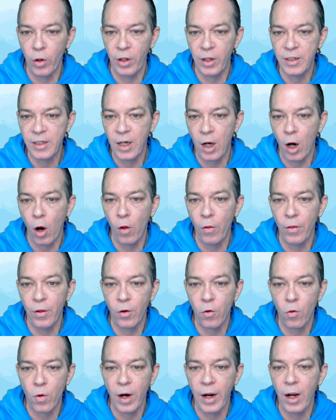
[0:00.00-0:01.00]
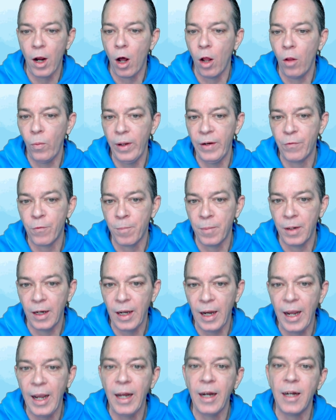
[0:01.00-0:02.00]
You can see all the gray all the way from
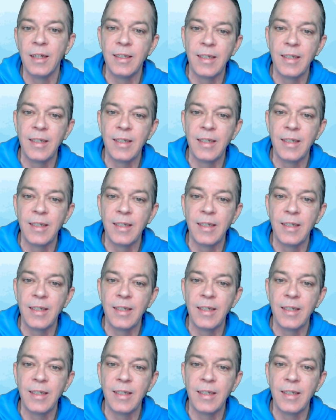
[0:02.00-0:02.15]
Atlanta,